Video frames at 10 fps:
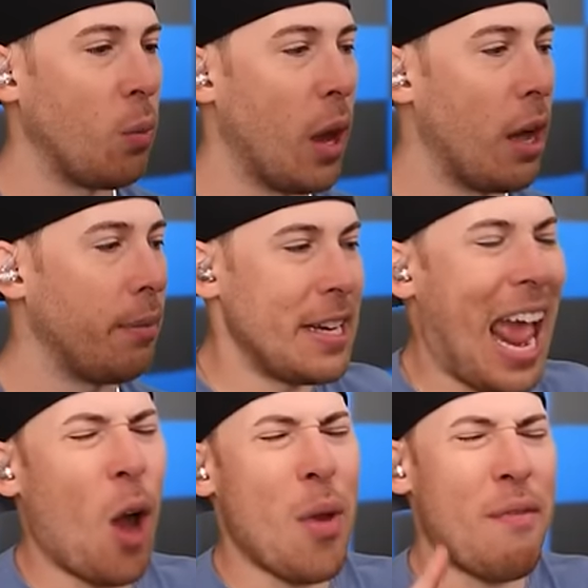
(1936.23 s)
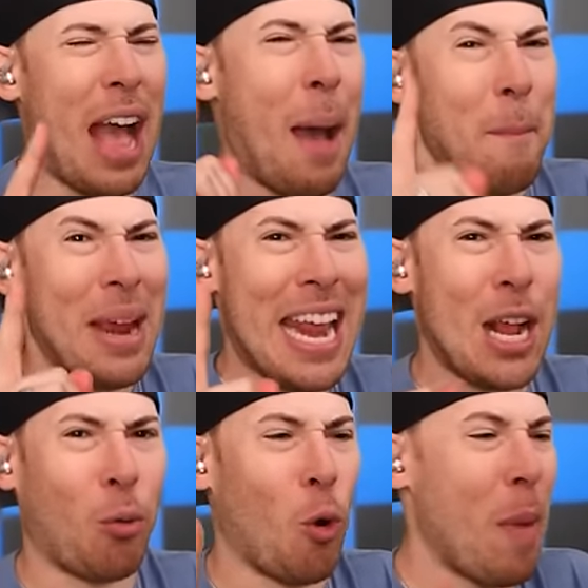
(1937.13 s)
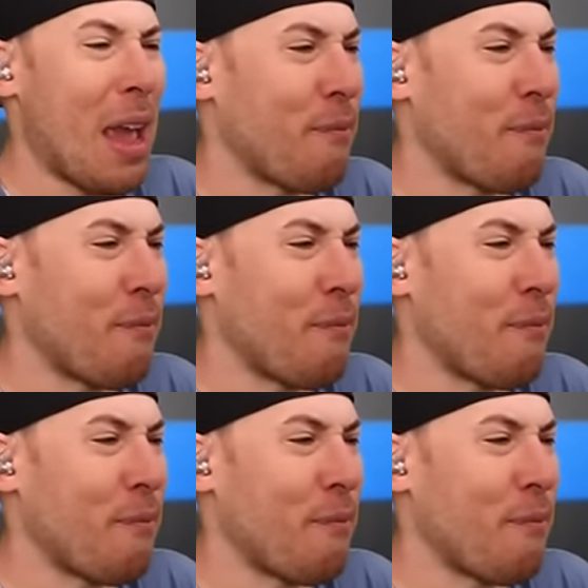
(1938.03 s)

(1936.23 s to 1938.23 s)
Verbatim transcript: well, now we've got mini crewmate